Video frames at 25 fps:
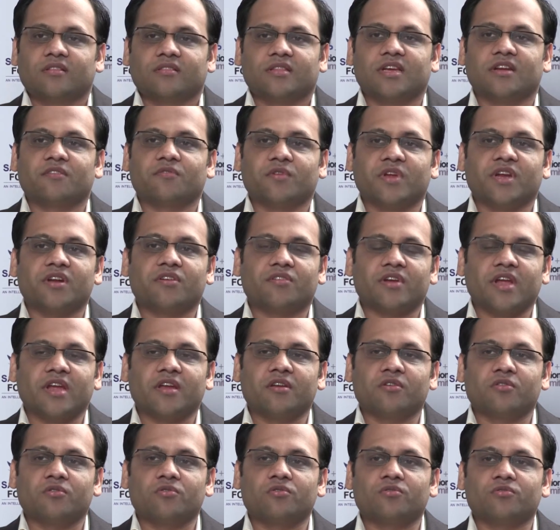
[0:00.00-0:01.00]
that we are
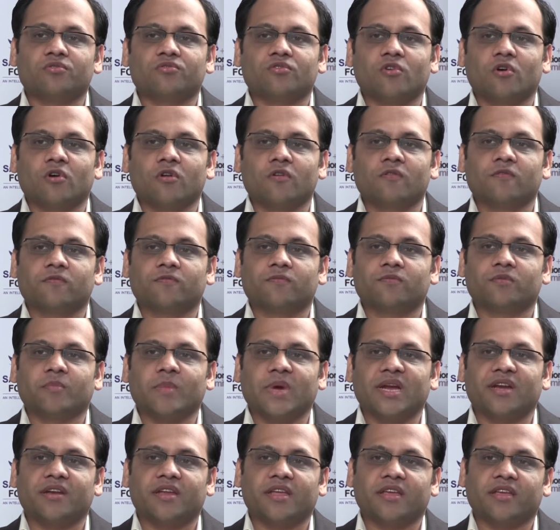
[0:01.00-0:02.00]
trying to solve
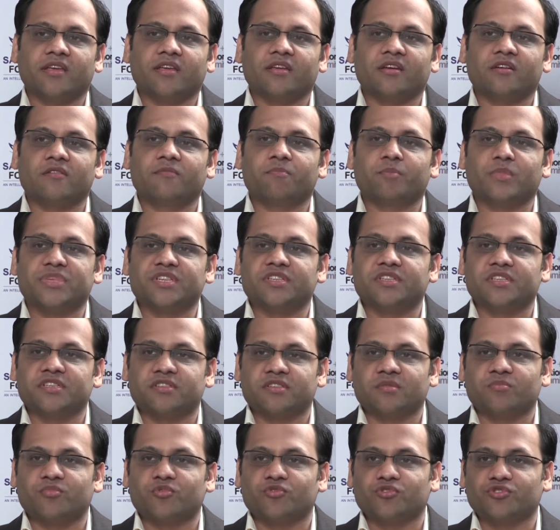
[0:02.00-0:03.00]
by taking a
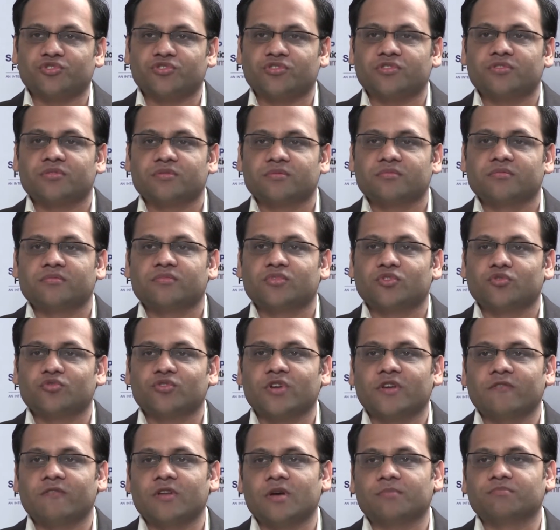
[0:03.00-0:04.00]
business approach
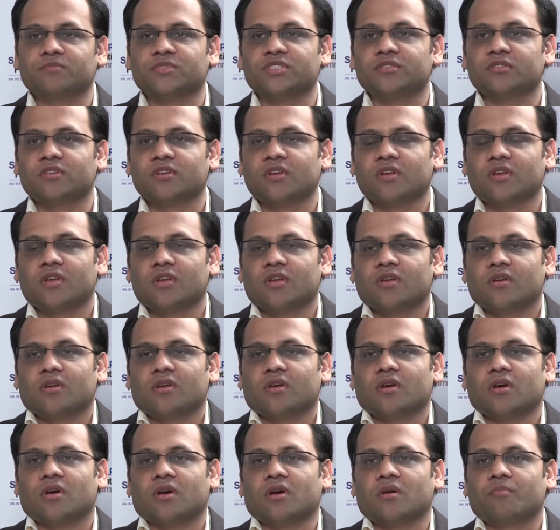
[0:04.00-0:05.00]
to development
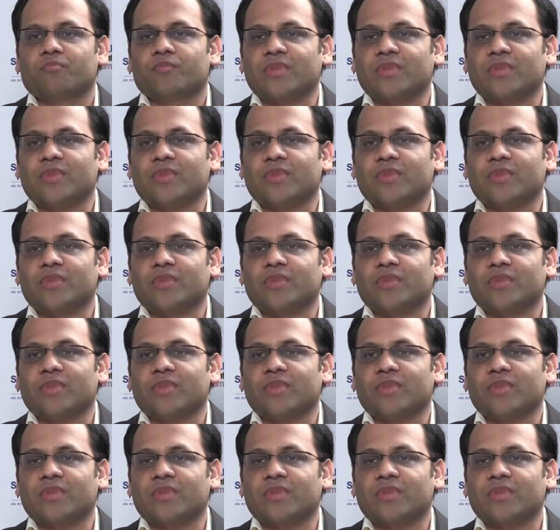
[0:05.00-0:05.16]
uh,